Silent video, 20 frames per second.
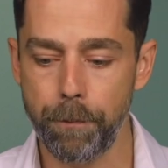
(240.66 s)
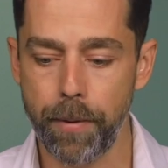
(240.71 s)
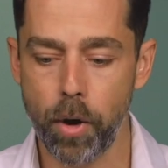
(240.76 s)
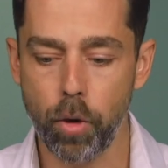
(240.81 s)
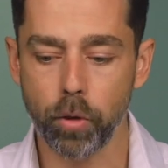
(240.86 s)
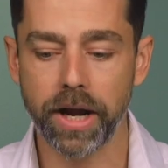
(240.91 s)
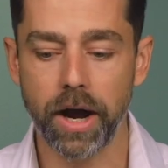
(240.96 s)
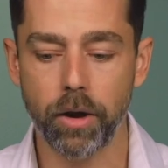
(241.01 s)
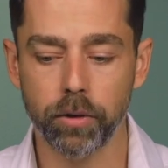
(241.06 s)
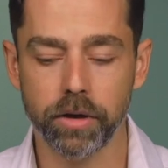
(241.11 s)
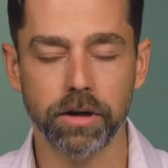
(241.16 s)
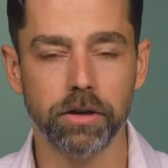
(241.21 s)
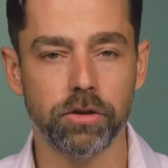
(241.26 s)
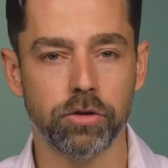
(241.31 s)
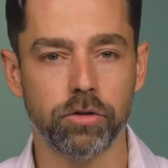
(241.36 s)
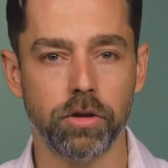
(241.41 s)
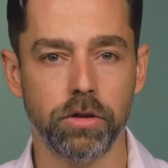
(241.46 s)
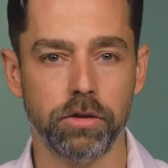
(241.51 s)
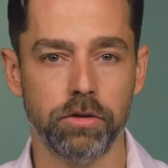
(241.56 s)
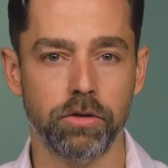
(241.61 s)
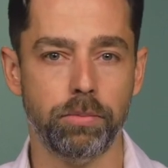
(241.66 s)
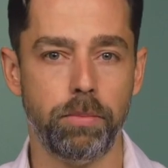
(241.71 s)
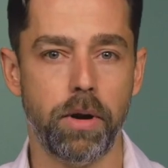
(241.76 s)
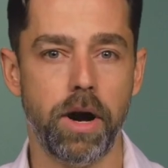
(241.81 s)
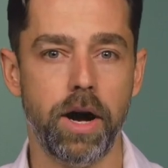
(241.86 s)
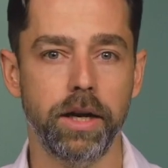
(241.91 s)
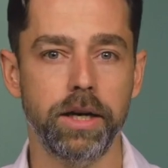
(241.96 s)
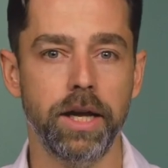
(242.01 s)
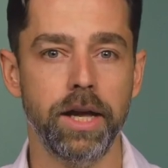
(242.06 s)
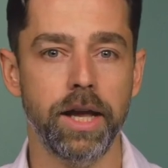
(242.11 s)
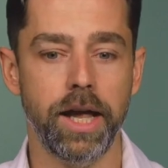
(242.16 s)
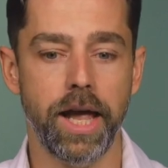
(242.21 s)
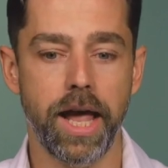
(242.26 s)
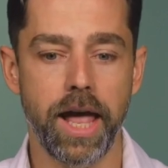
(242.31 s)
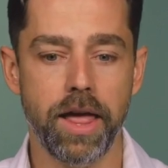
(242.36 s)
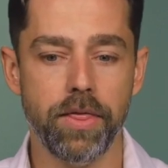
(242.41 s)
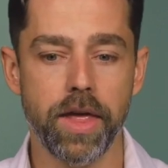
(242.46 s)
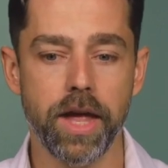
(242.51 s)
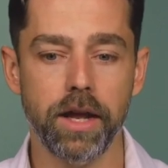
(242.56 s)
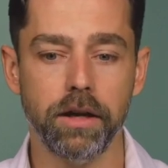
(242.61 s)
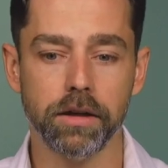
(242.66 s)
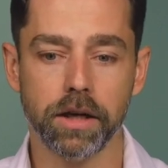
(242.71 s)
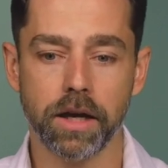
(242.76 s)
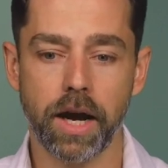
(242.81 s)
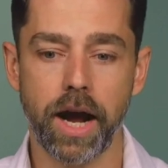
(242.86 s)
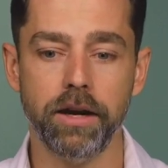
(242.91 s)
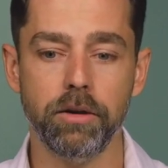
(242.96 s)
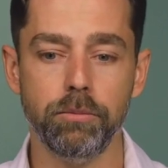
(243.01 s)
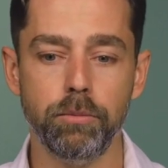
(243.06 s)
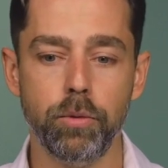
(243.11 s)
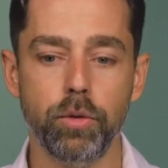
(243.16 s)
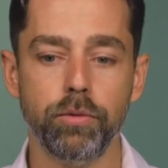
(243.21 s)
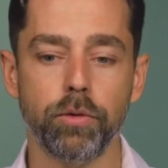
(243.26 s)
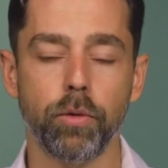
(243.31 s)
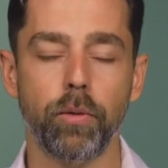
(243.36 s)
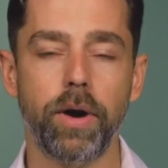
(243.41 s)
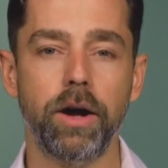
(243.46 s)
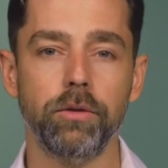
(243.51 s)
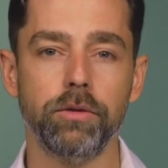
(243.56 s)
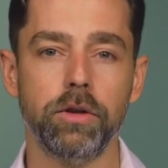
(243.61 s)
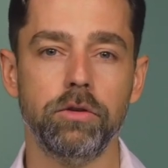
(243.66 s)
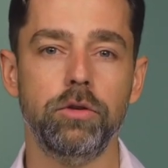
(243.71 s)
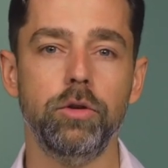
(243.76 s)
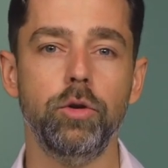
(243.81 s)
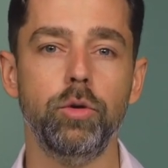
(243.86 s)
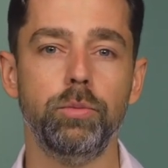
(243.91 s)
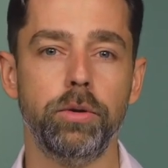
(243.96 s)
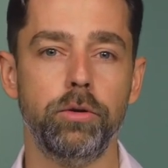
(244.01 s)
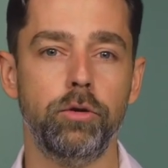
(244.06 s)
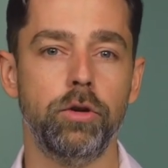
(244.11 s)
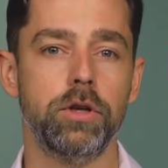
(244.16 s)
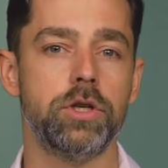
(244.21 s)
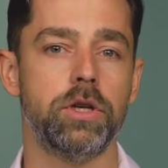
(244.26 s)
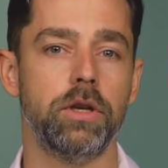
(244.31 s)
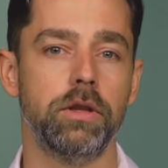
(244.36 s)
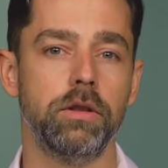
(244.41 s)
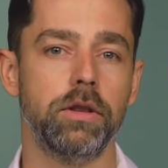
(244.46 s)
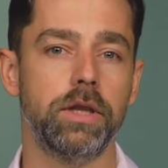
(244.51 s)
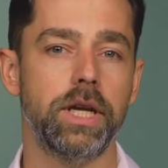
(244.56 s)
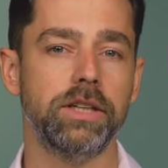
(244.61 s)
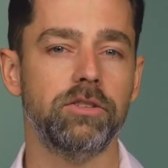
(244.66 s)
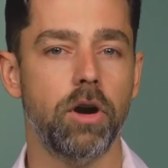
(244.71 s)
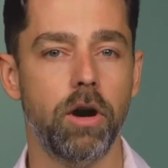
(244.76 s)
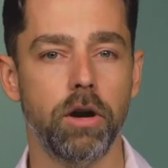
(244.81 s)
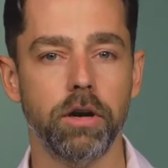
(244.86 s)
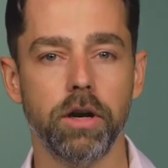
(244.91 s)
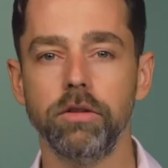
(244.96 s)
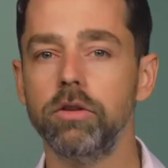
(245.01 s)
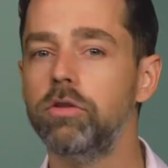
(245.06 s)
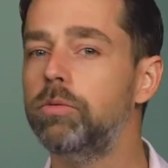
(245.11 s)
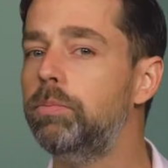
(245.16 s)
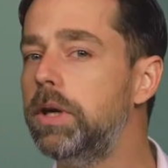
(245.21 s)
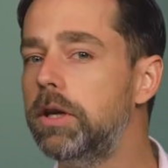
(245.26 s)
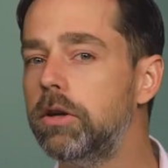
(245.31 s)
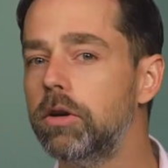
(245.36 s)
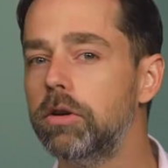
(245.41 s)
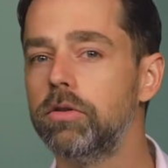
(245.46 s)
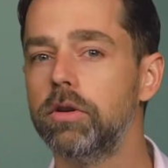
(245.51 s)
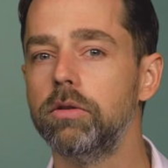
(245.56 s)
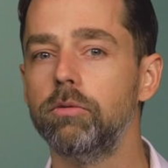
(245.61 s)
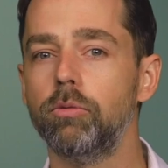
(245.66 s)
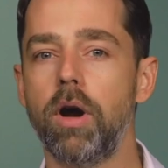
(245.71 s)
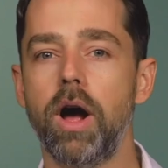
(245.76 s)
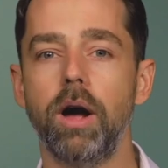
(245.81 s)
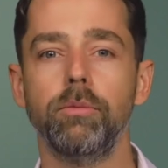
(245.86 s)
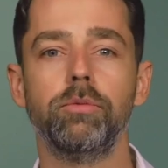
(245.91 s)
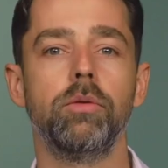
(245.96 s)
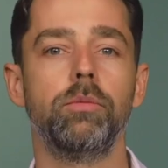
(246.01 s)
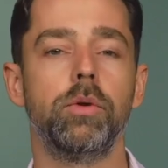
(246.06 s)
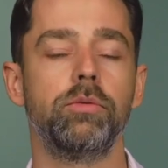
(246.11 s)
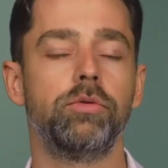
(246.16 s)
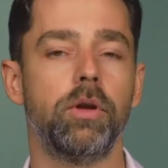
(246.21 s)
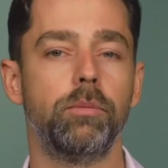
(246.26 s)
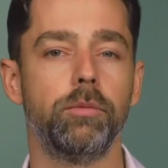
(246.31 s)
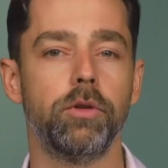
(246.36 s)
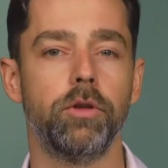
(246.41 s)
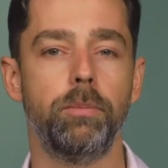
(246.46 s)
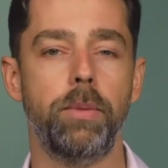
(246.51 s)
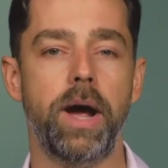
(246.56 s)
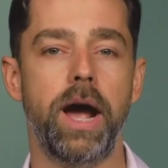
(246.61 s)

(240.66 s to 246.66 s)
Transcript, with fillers: poke out at a certain spot and then kind of move around this new position. That's hard on the speakers and robs them of some of their